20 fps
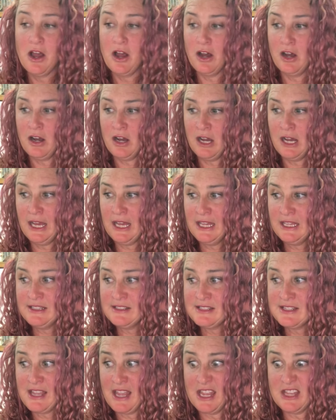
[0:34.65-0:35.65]
I
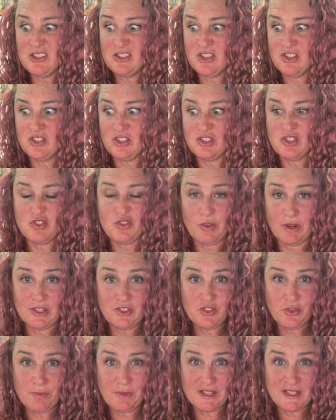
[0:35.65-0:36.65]
tend to just
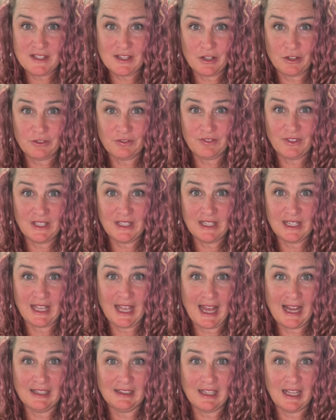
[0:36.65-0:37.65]
drench myself in a
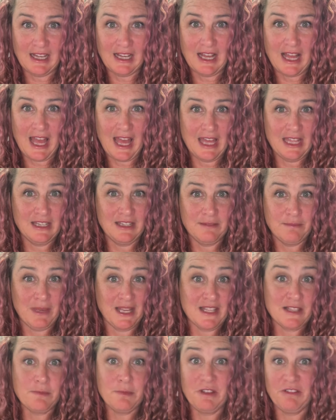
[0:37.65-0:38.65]
colour and it
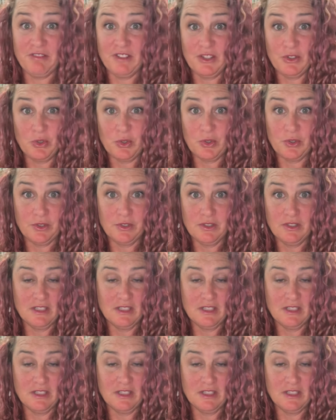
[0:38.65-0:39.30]
makes me feel good.